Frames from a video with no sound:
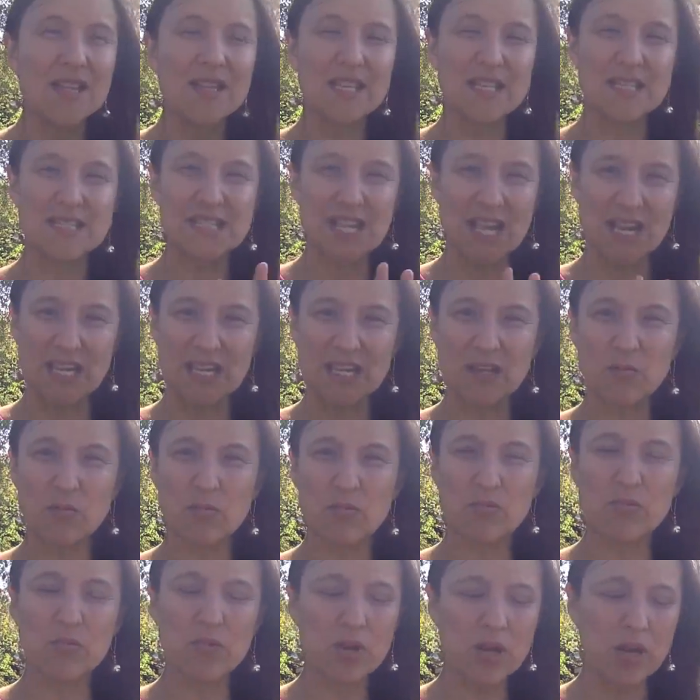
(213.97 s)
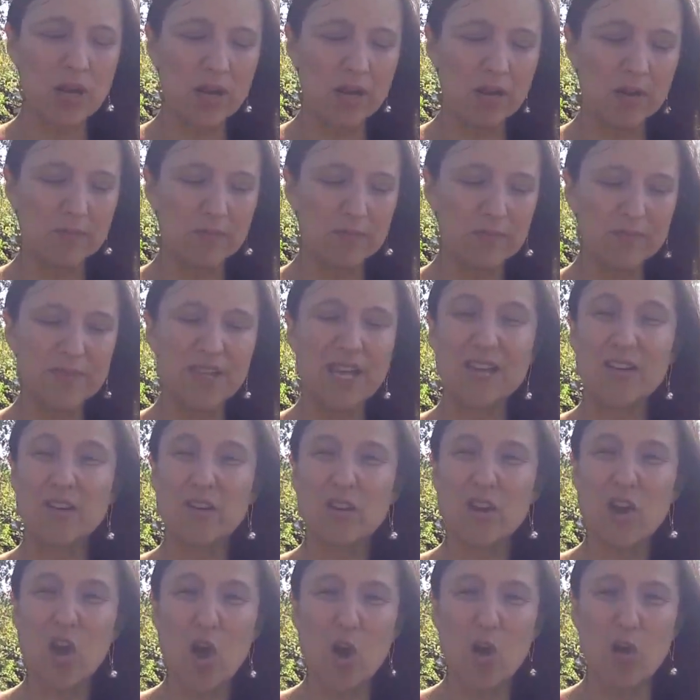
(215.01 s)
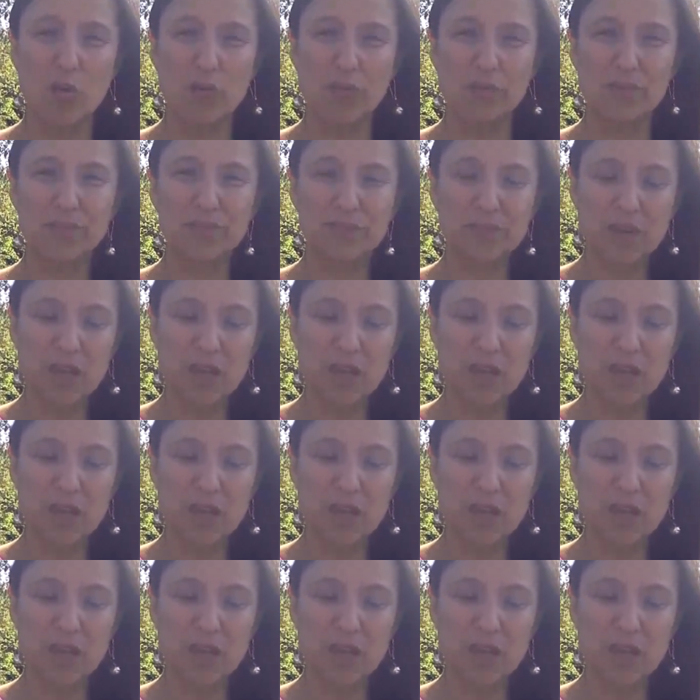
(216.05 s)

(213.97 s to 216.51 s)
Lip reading: The second letter, O.